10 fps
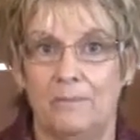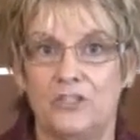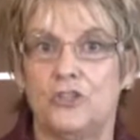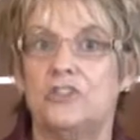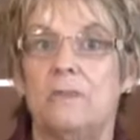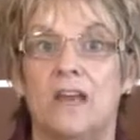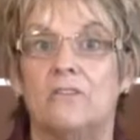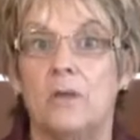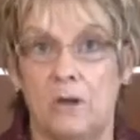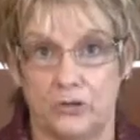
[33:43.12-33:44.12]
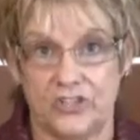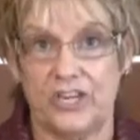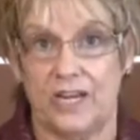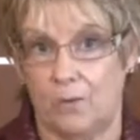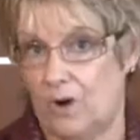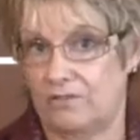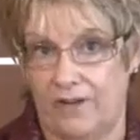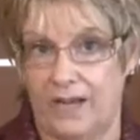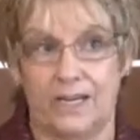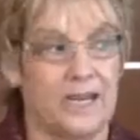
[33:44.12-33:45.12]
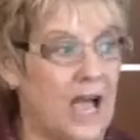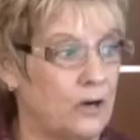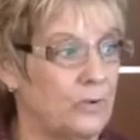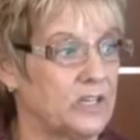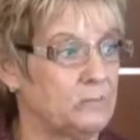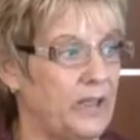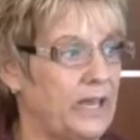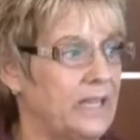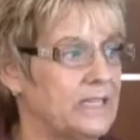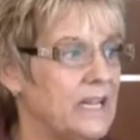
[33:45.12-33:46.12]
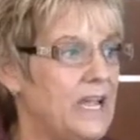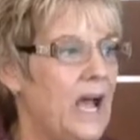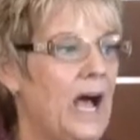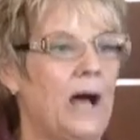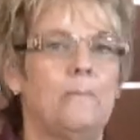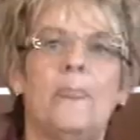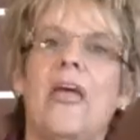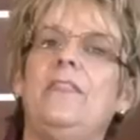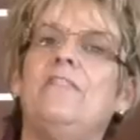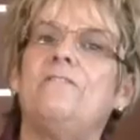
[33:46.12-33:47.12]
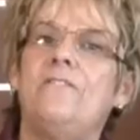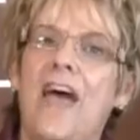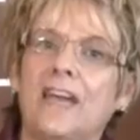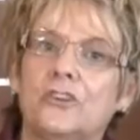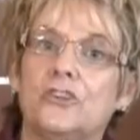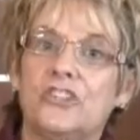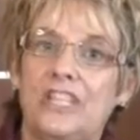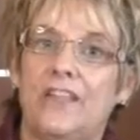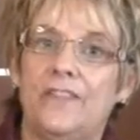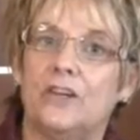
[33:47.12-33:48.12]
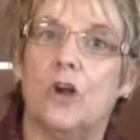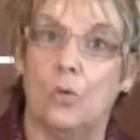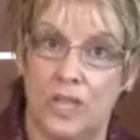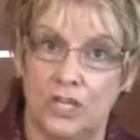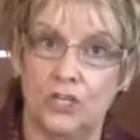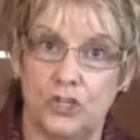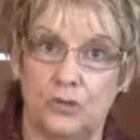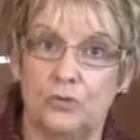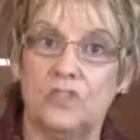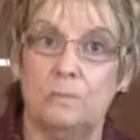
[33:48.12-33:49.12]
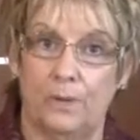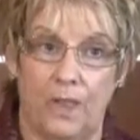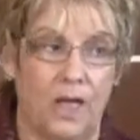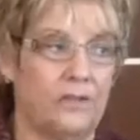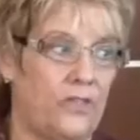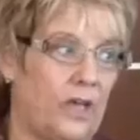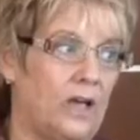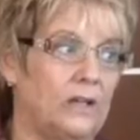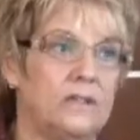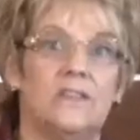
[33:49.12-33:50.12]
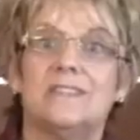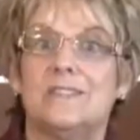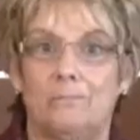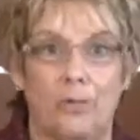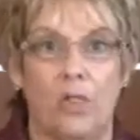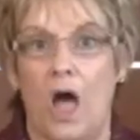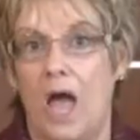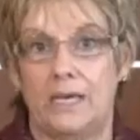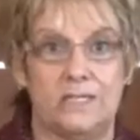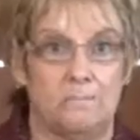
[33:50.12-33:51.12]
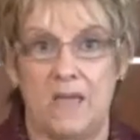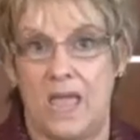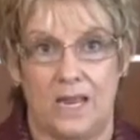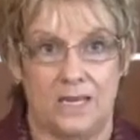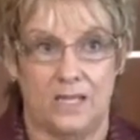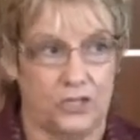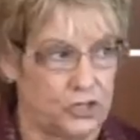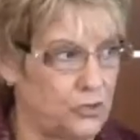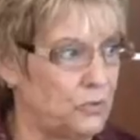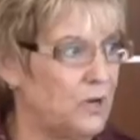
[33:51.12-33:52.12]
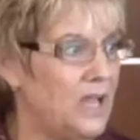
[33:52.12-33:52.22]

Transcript: It's just a matter of them understanding where to find it and how to explain it. And the factors then that go into the supply-demand issue.